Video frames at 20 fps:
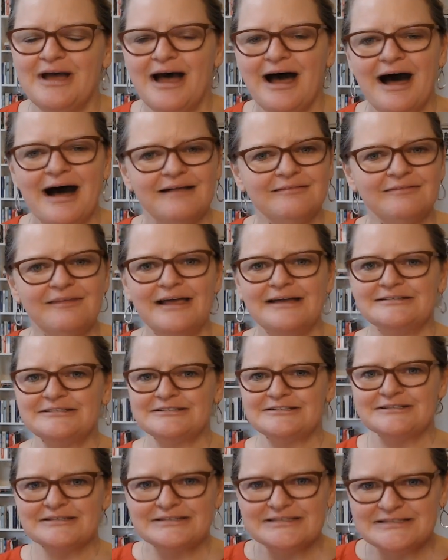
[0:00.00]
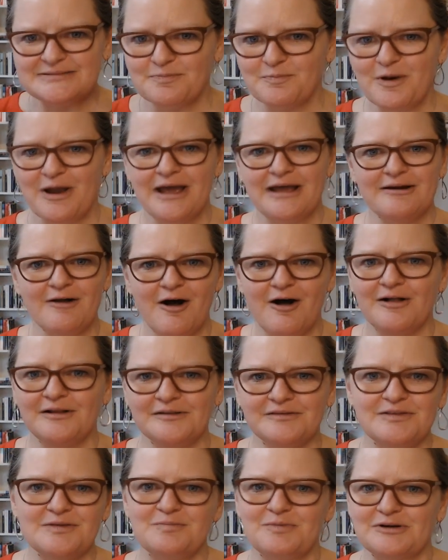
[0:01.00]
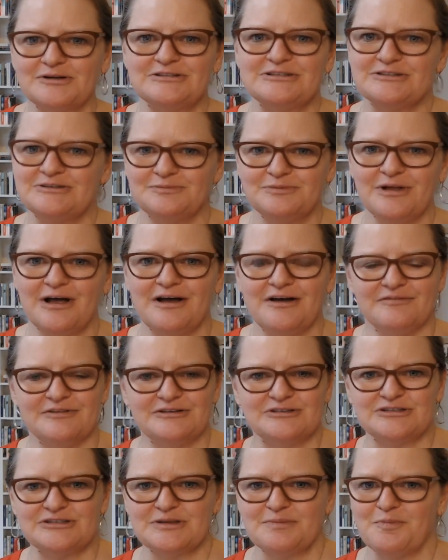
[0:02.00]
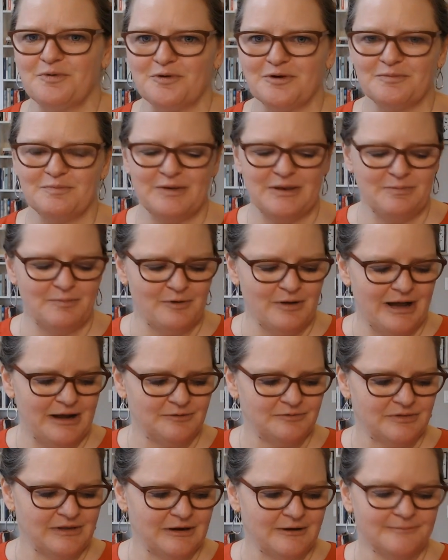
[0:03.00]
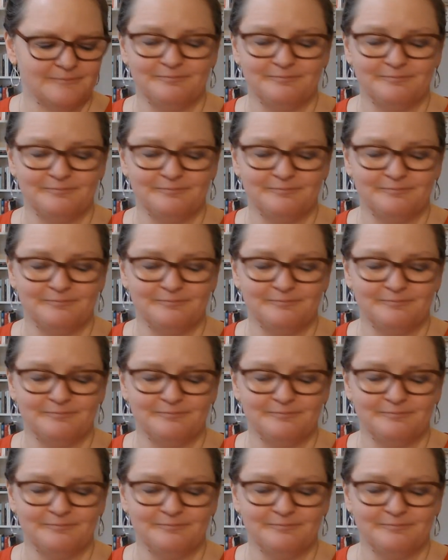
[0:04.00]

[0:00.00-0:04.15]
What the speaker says: Let's just spread all of the booktube love and support people out there.